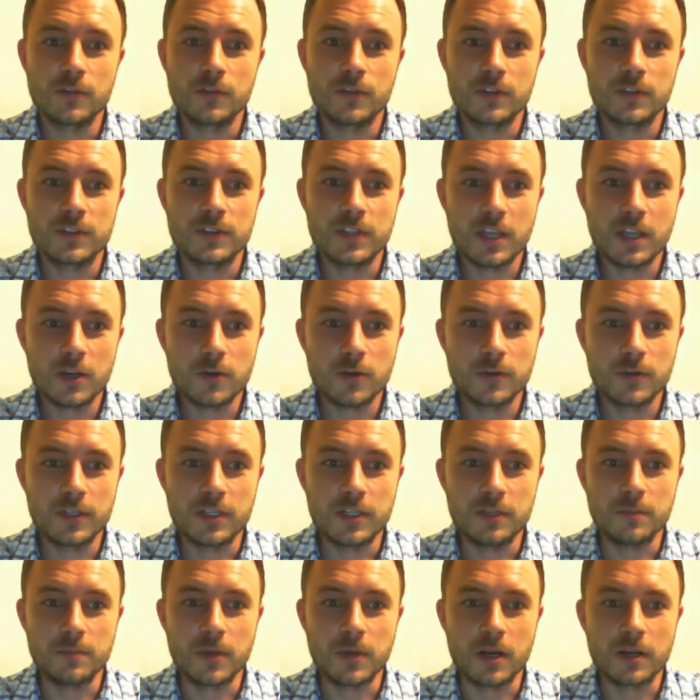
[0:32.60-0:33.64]
So the
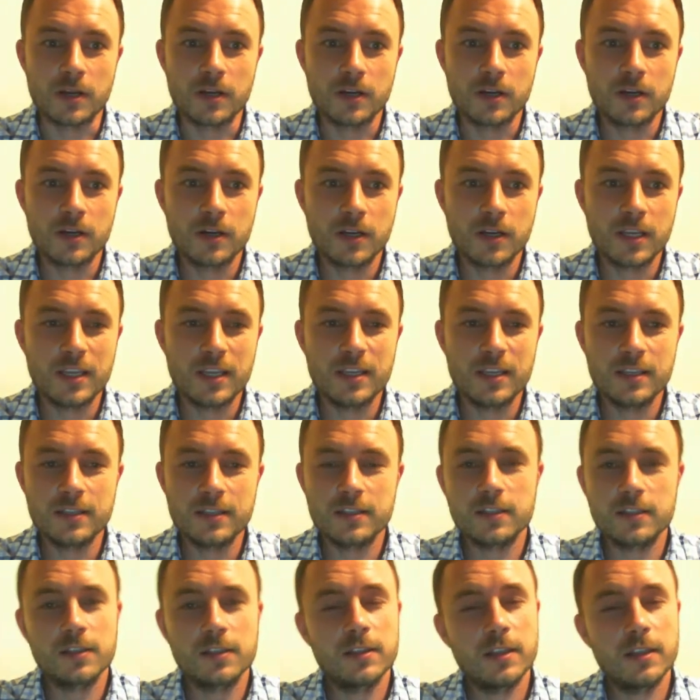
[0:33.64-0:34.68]
Sitecore Debugger
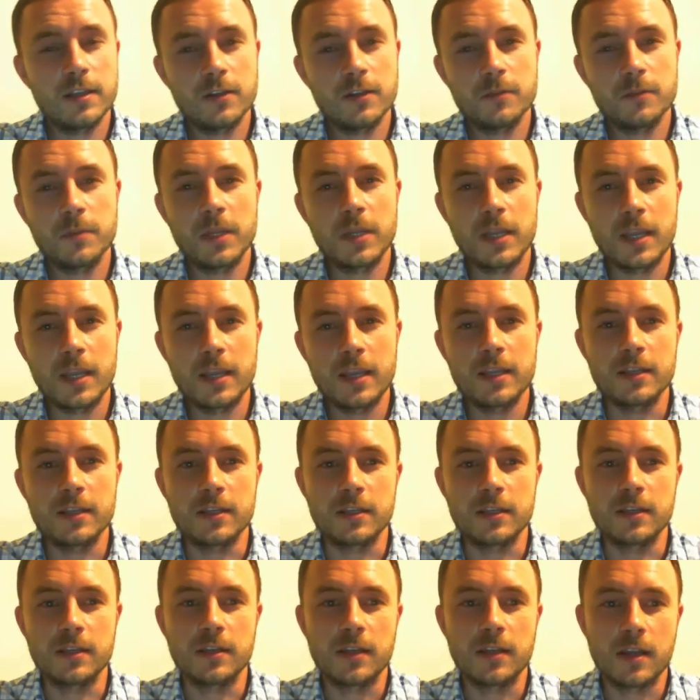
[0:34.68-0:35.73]
is a little bit
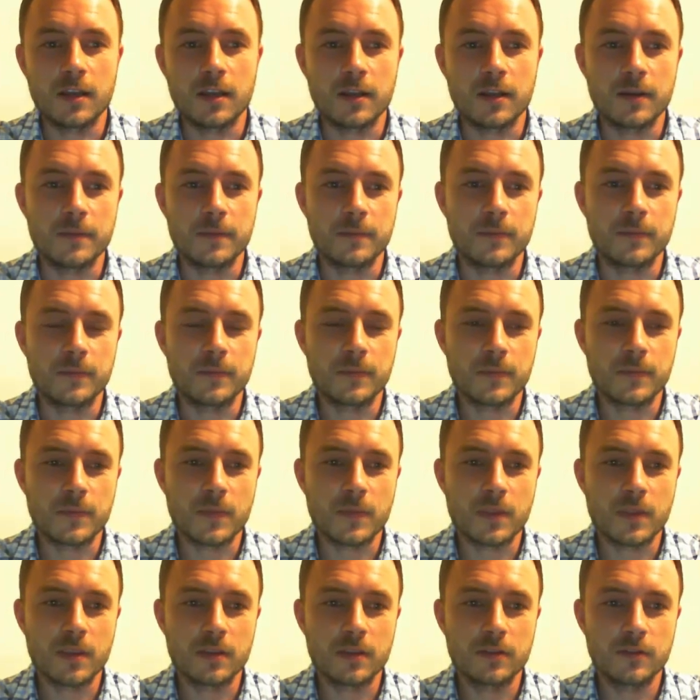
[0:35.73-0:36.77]
hidden, um,
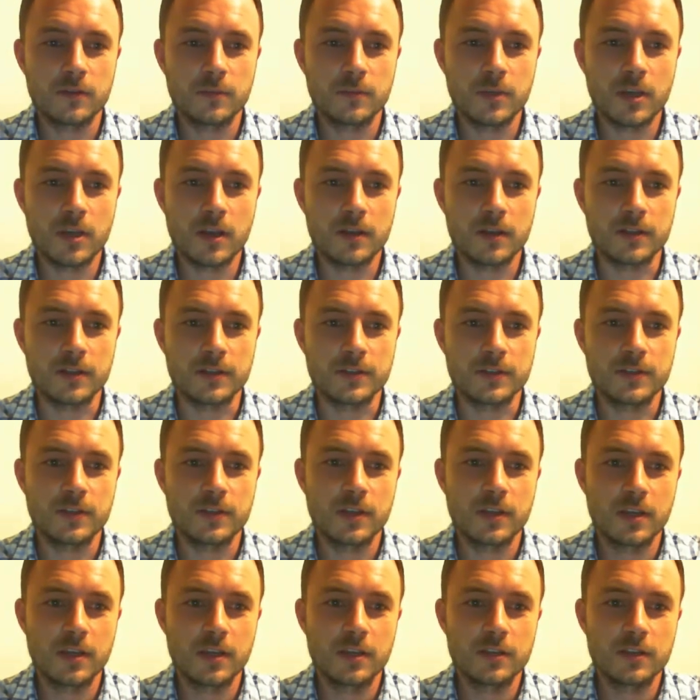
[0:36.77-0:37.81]
to be
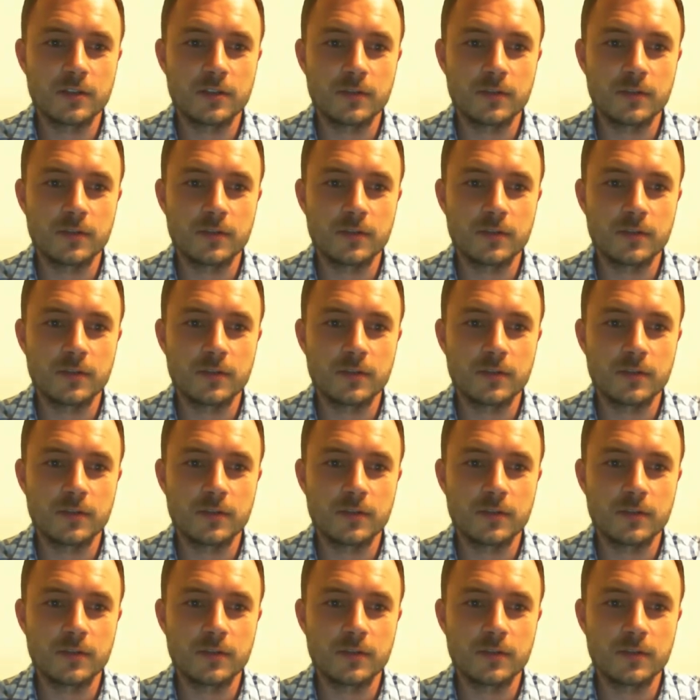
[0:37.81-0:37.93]
honest.